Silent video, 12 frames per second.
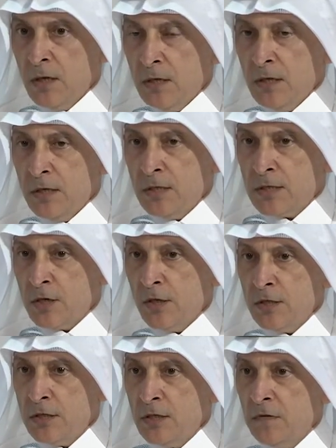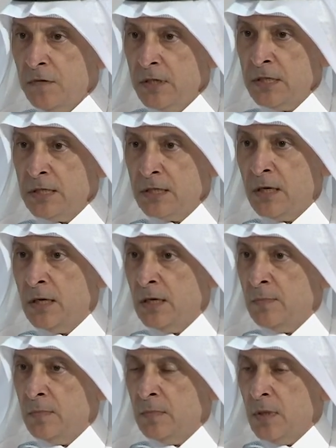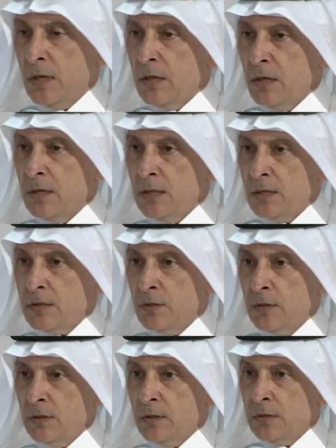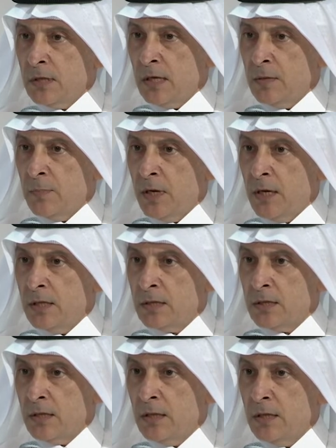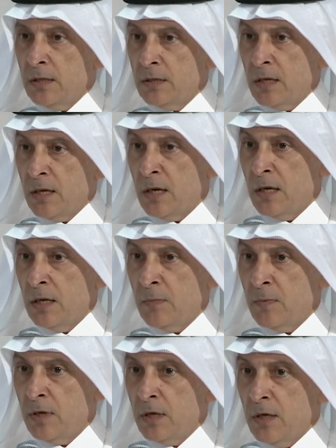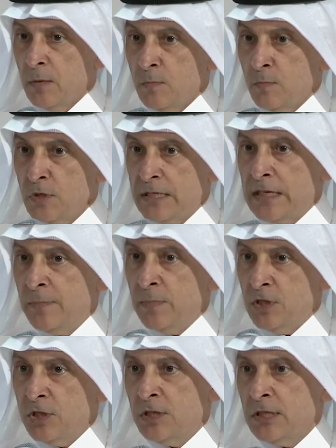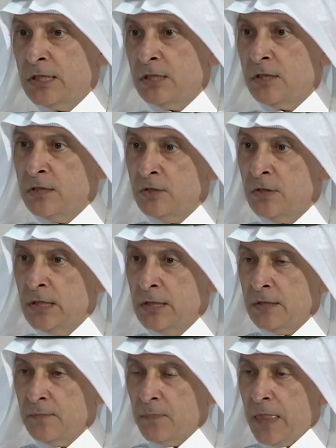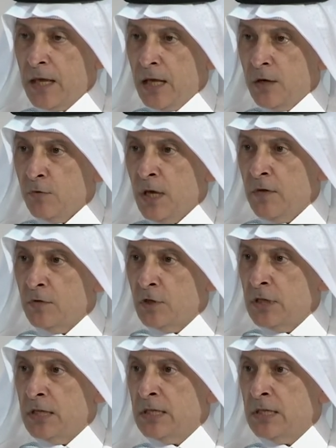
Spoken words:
It is also the first time it is going to take part in a Muslim majority country. We have already